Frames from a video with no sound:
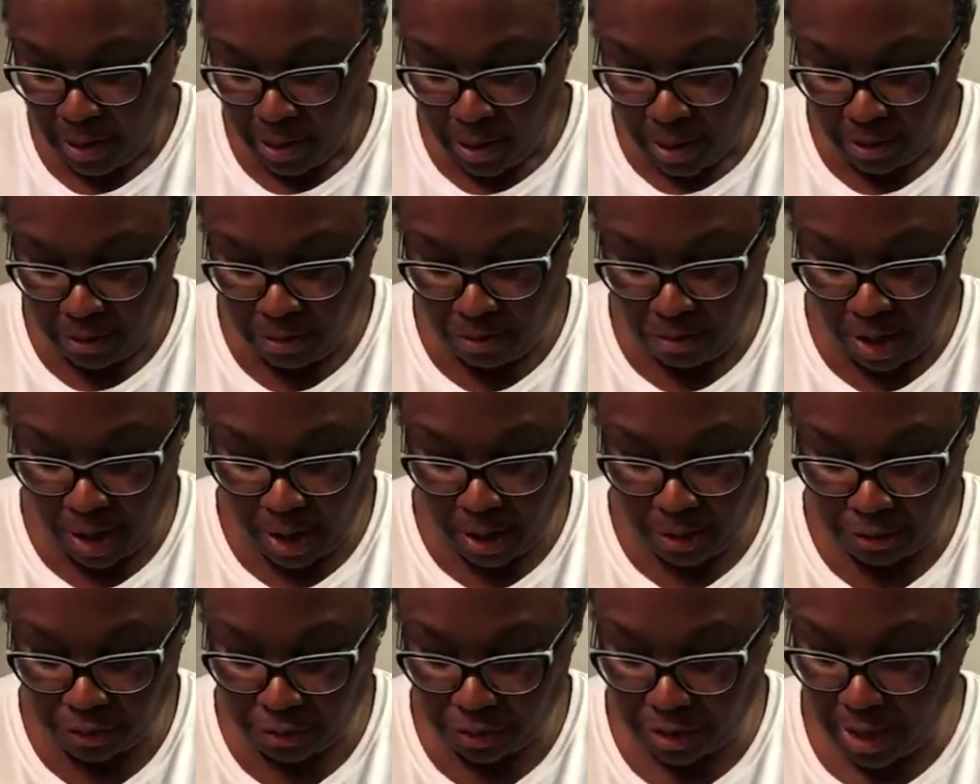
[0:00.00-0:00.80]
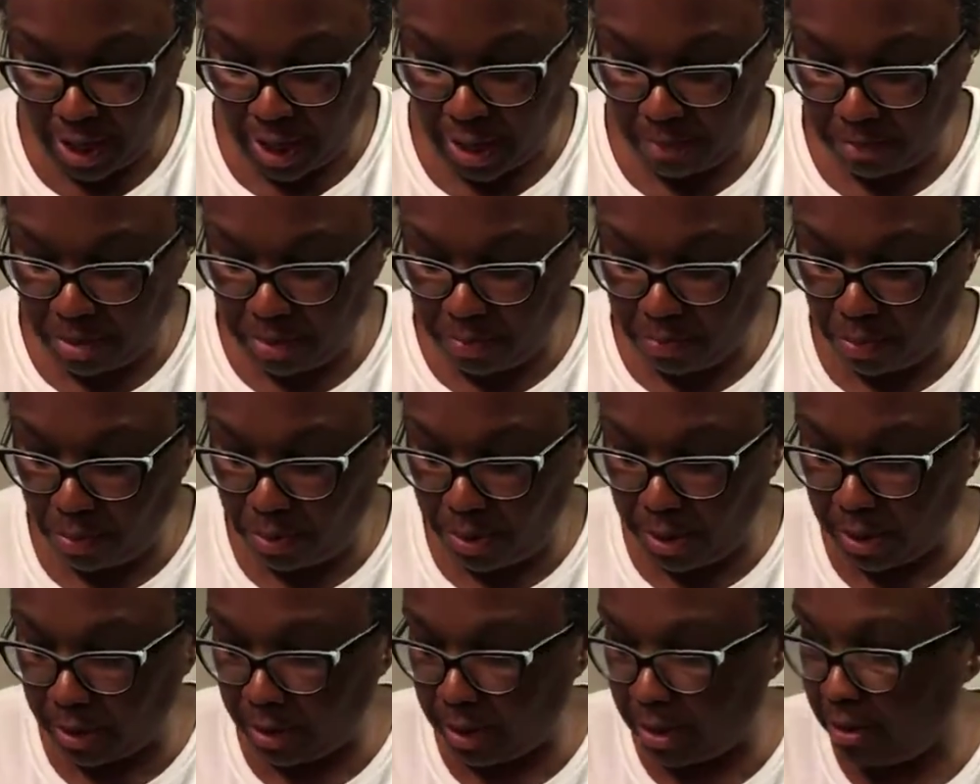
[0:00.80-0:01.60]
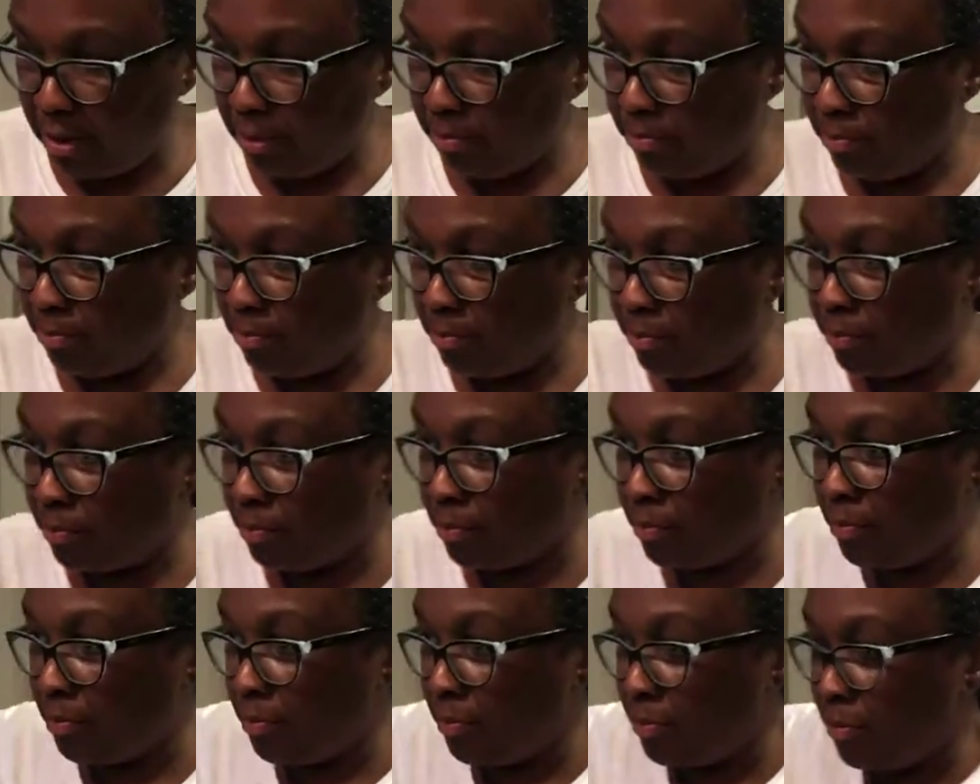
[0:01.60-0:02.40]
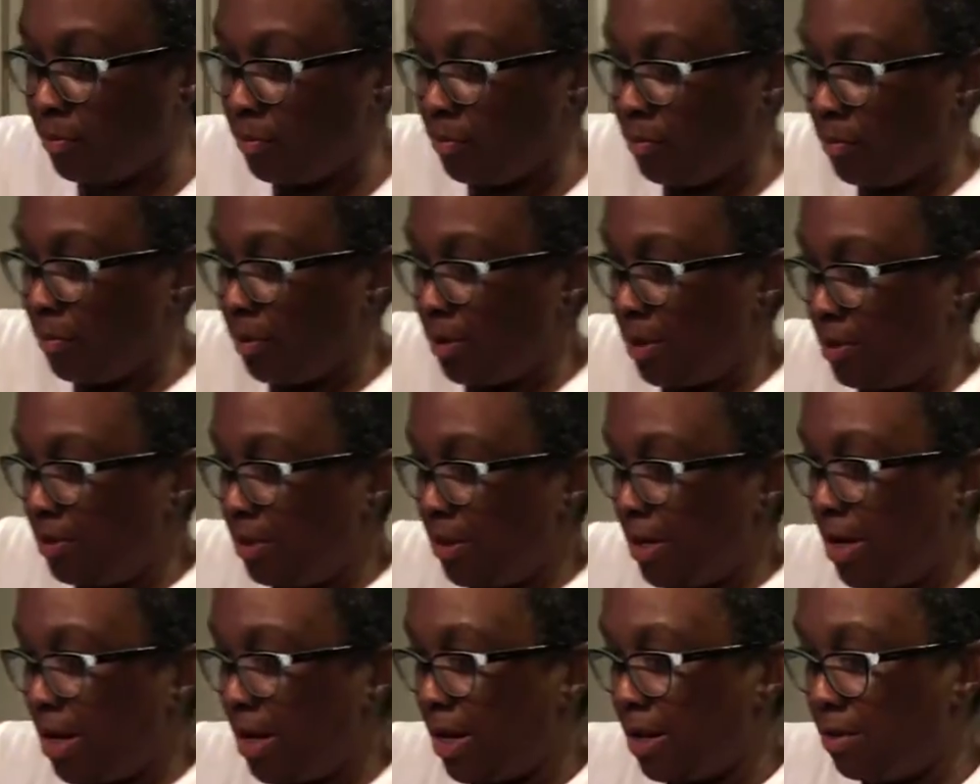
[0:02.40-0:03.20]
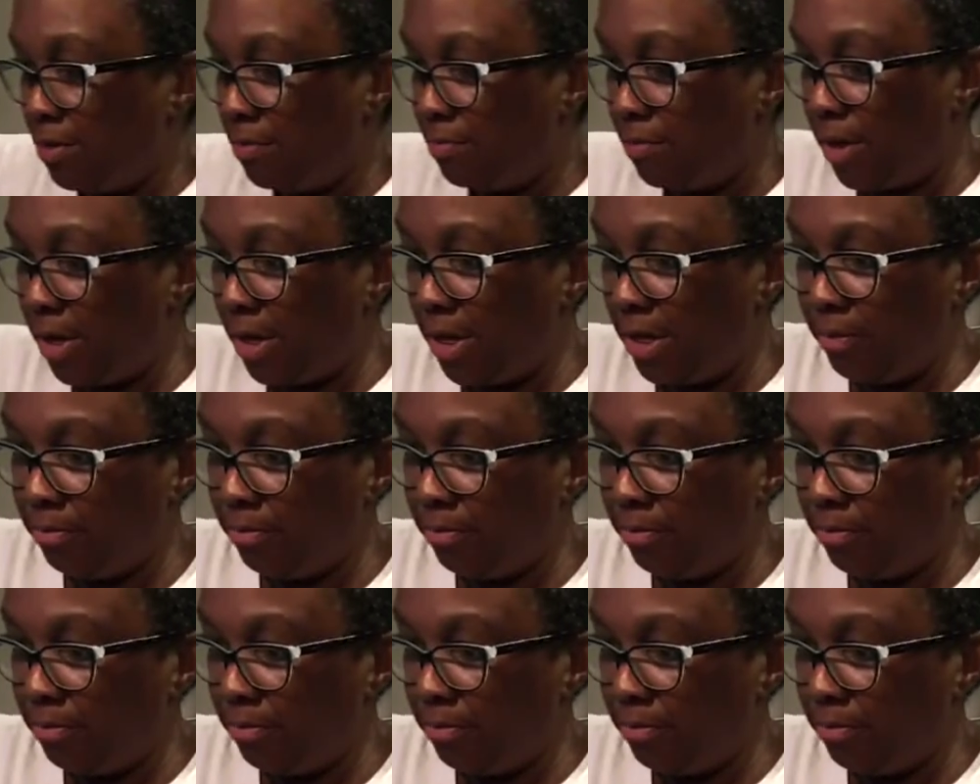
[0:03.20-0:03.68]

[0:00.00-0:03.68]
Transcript: And the water should not be boiling. Get that out of the way.